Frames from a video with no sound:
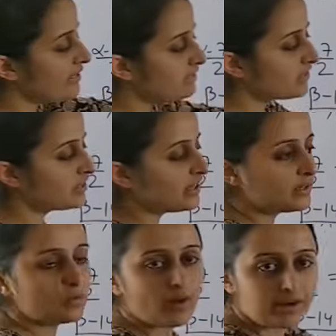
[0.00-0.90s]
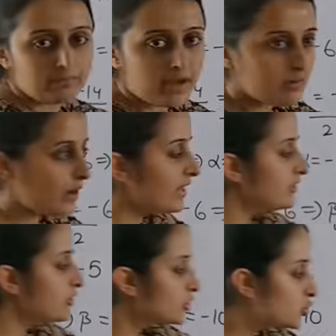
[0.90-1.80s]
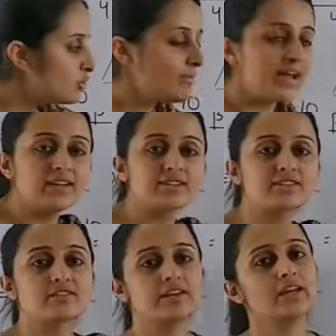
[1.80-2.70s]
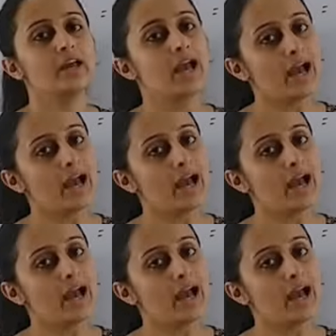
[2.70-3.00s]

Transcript: everything one by one, 2 minus 3